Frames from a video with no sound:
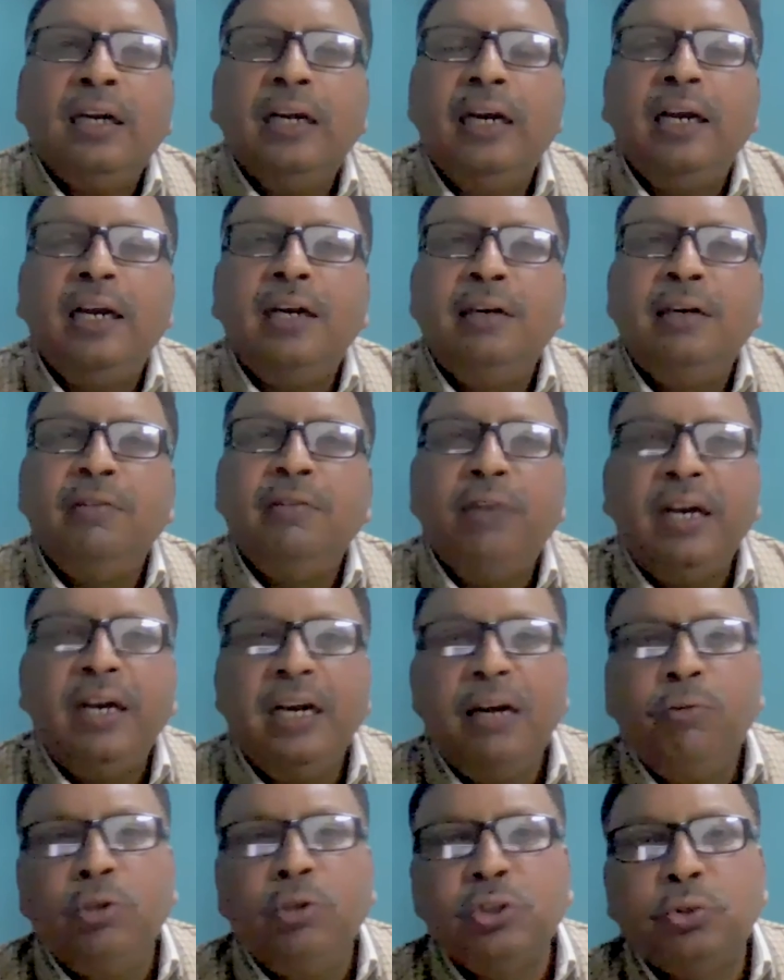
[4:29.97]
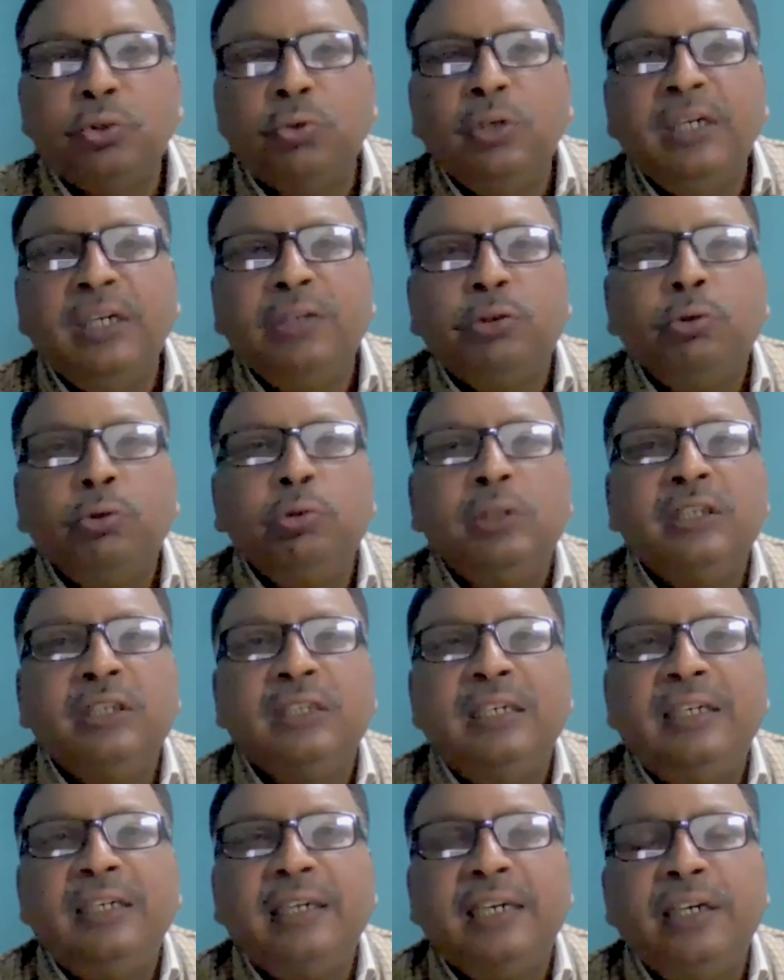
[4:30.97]
And when I was going through
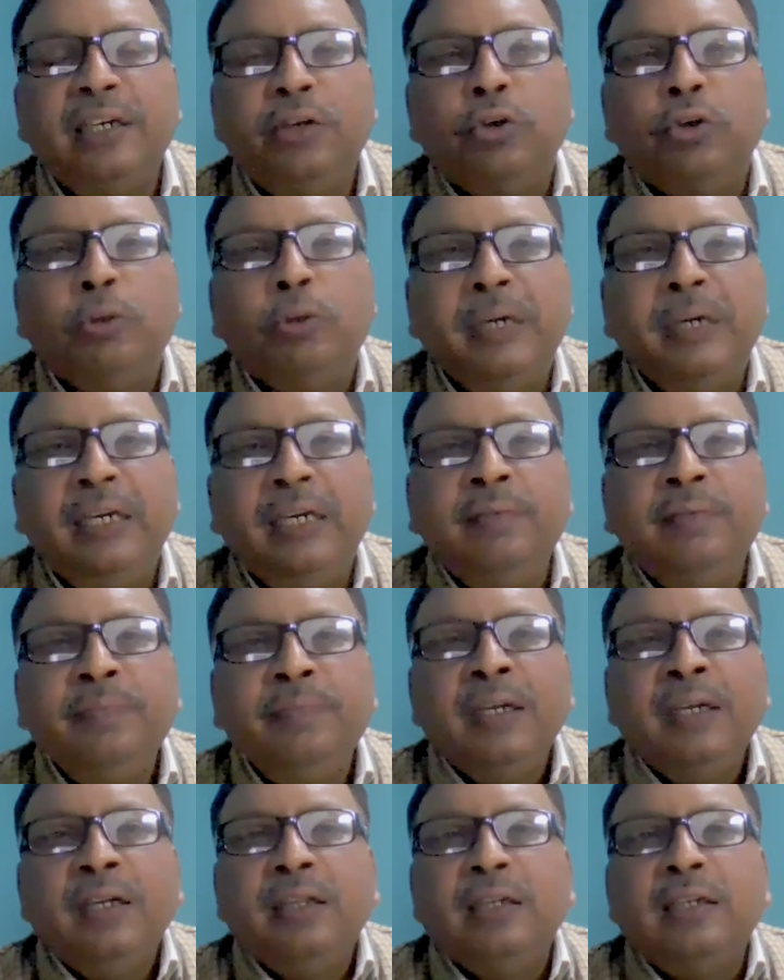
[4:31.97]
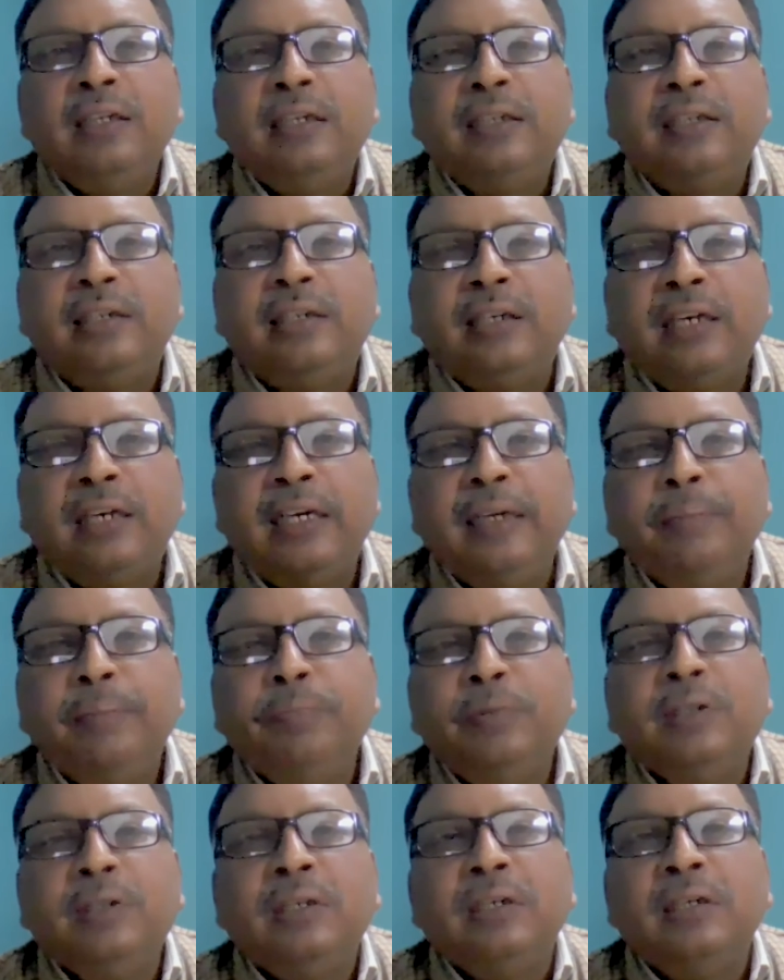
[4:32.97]
this entire domain, at
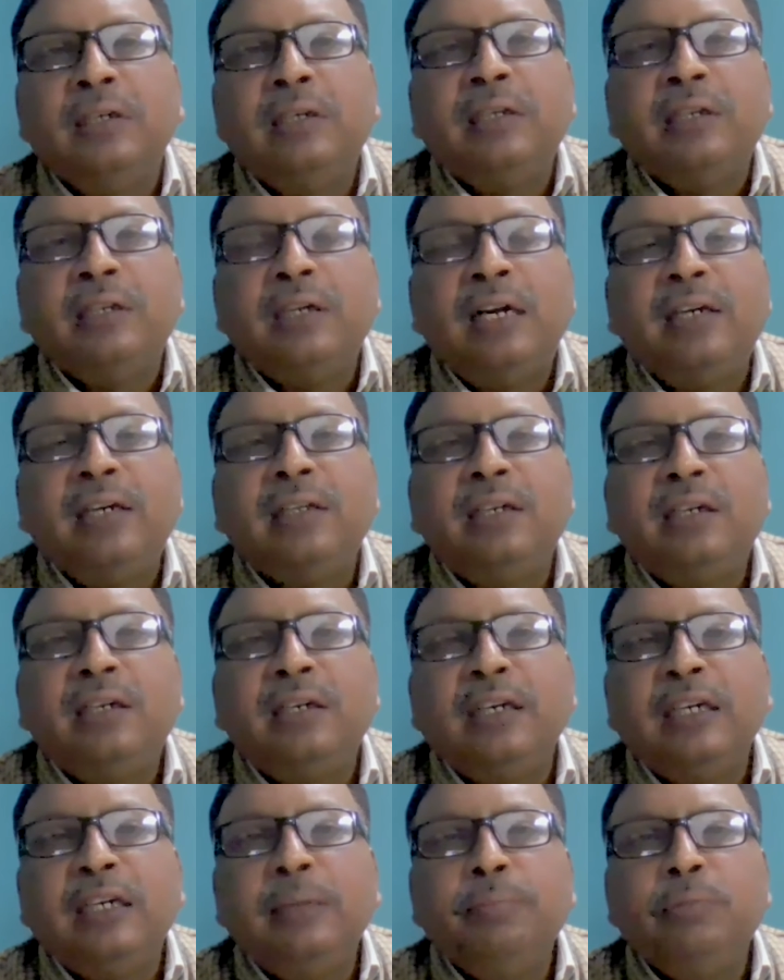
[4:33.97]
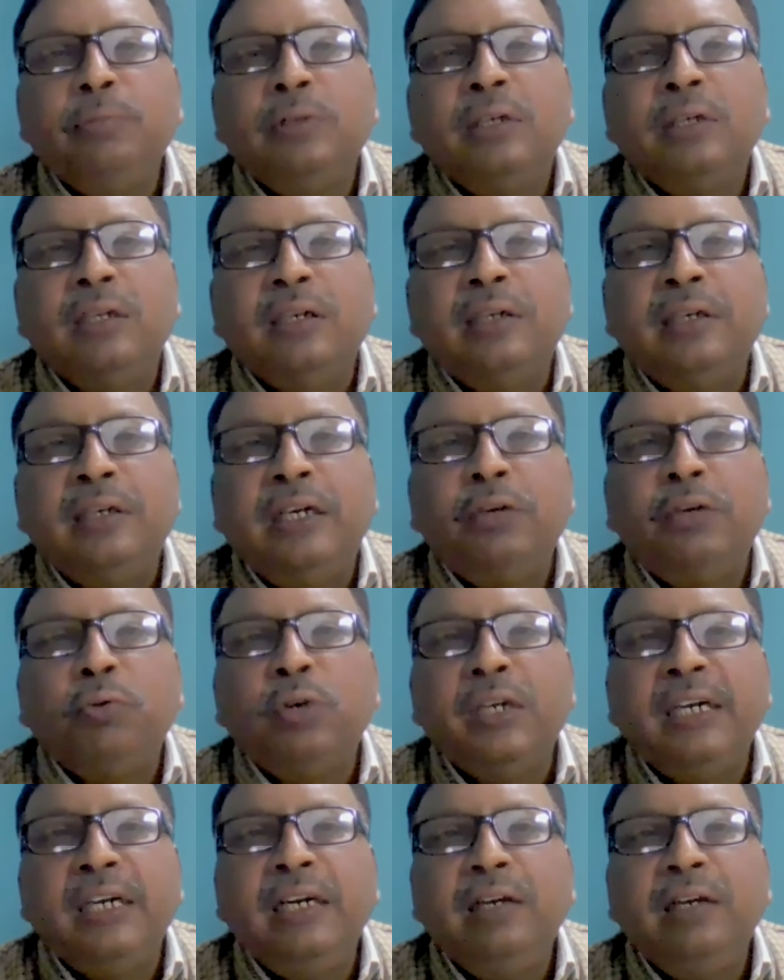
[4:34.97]
that time, the
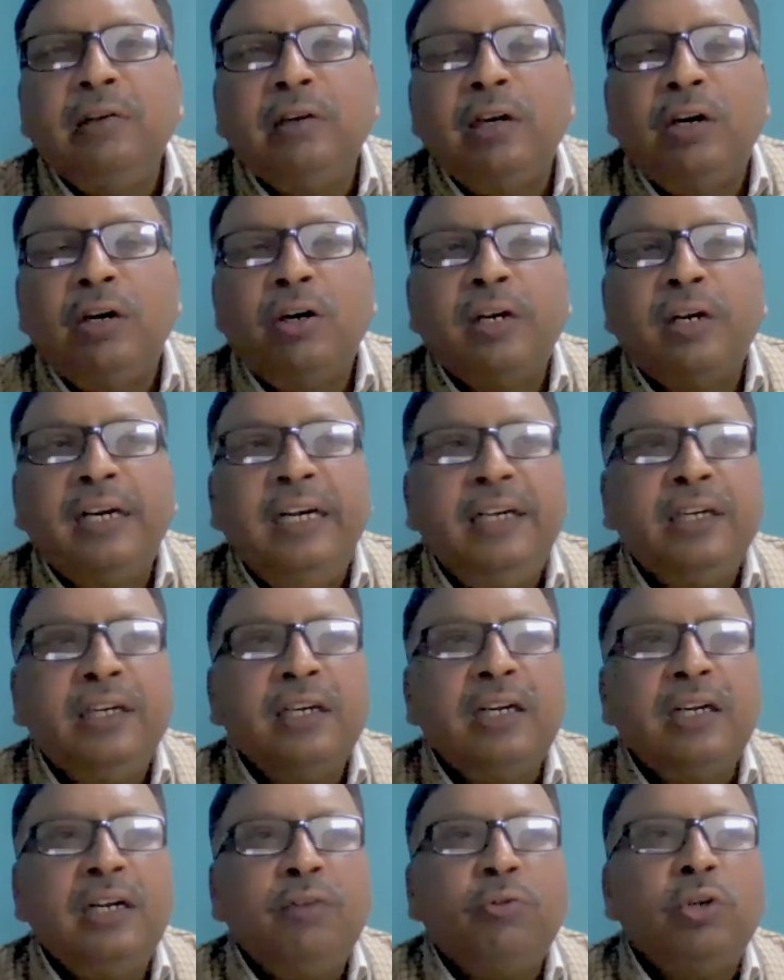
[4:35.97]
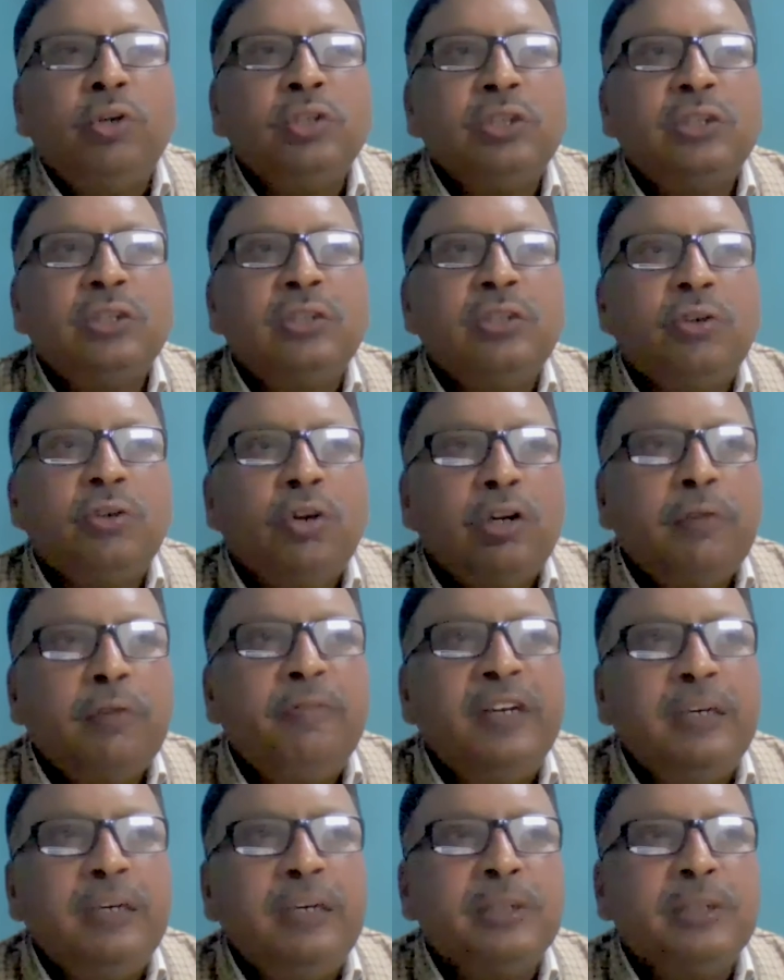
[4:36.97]
networking or internet was not
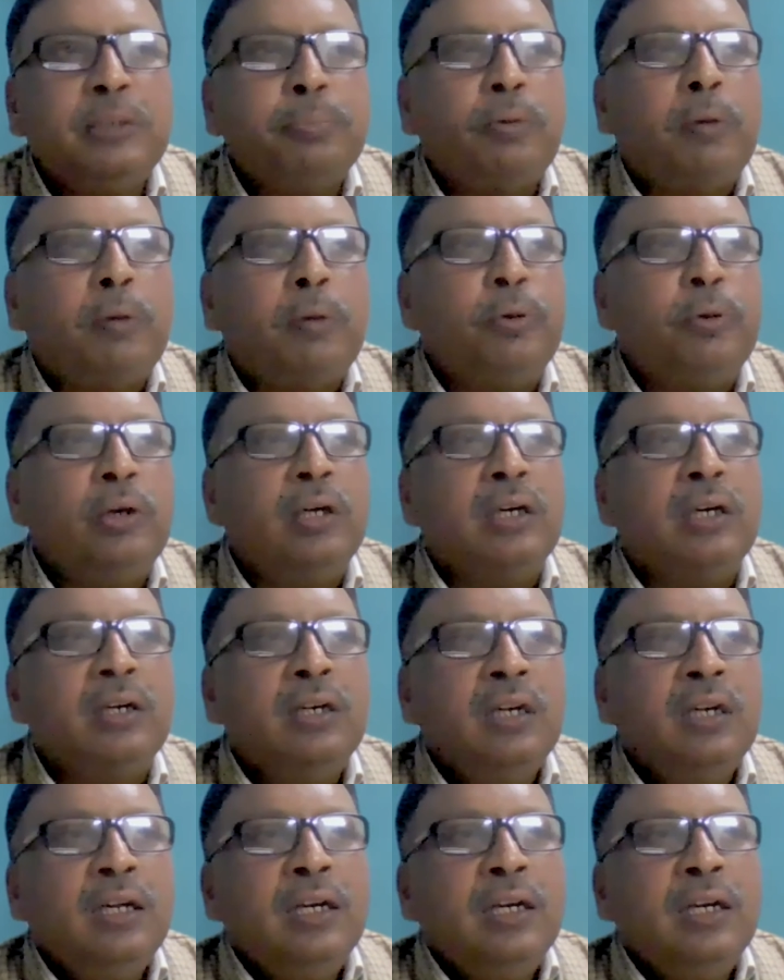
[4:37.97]
very much popular.